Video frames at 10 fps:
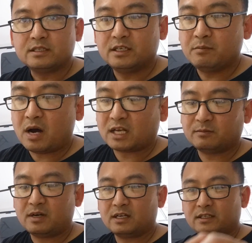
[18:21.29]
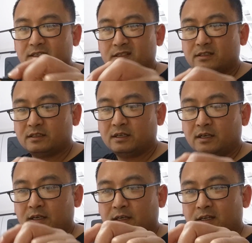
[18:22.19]
G box mod because
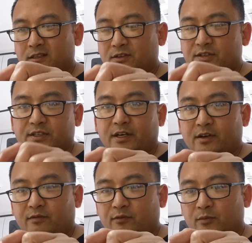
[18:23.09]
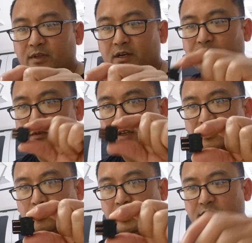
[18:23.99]
there's not enough room there for
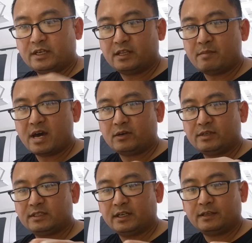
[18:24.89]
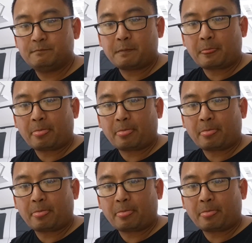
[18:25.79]
this switch and the battery sled.